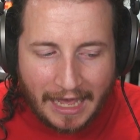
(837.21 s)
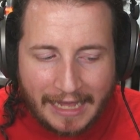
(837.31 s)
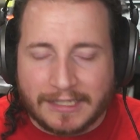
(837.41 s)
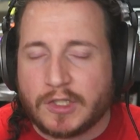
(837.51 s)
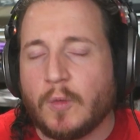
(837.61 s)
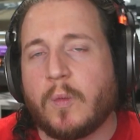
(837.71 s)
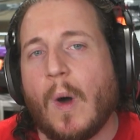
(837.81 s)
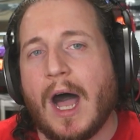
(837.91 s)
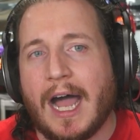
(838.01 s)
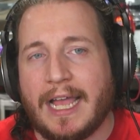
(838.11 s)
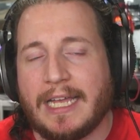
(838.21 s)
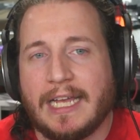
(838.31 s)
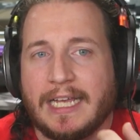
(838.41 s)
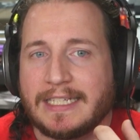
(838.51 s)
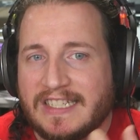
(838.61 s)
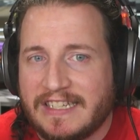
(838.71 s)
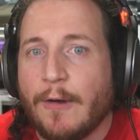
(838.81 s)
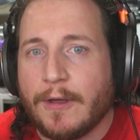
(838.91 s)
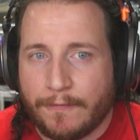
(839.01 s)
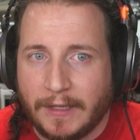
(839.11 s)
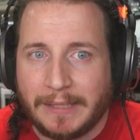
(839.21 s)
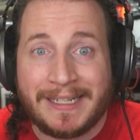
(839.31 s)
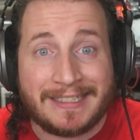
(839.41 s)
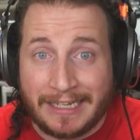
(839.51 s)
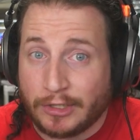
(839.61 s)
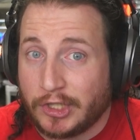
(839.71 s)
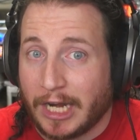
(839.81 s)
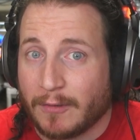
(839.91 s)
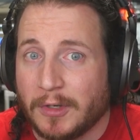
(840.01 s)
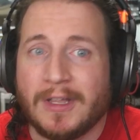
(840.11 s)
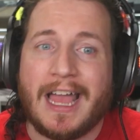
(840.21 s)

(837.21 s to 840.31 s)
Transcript: as to why silk filaments in general